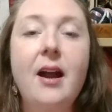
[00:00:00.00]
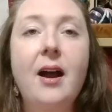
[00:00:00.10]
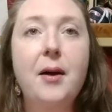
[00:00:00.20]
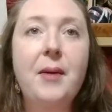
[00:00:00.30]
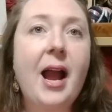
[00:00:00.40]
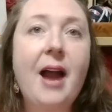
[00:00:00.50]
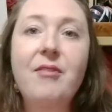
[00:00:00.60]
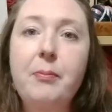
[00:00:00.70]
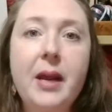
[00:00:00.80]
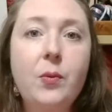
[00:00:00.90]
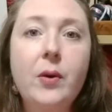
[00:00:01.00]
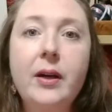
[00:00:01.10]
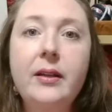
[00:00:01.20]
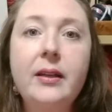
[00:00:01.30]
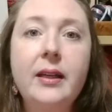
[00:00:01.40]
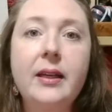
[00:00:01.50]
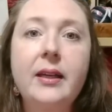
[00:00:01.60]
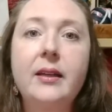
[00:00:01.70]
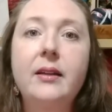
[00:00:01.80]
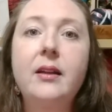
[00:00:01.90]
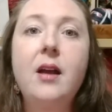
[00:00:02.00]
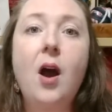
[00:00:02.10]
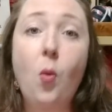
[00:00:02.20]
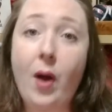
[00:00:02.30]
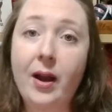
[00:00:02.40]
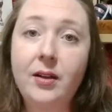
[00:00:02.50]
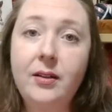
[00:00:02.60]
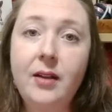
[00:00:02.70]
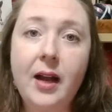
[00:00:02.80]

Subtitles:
I haven't made one in a while.